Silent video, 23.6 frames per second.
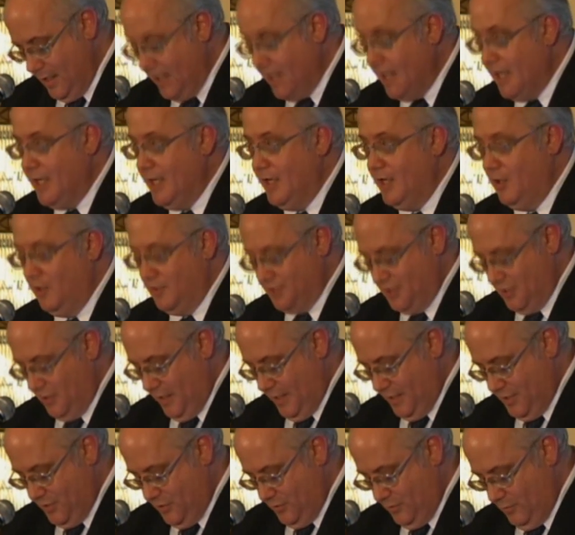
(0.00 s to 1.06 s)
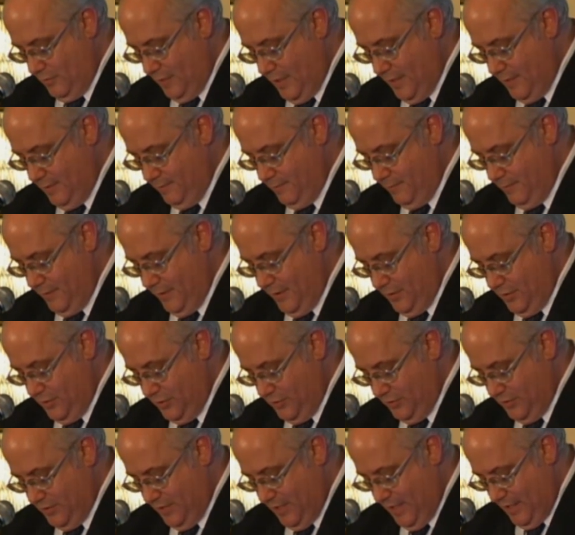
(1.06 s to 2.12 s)
And I'd also like to uh,
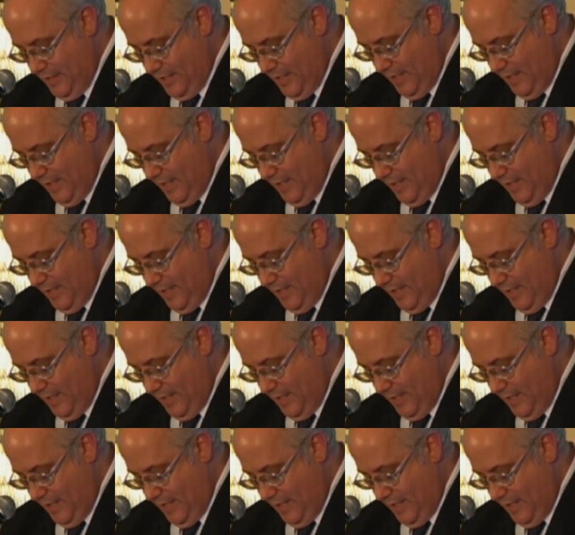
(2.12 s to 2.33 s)
introduce Ken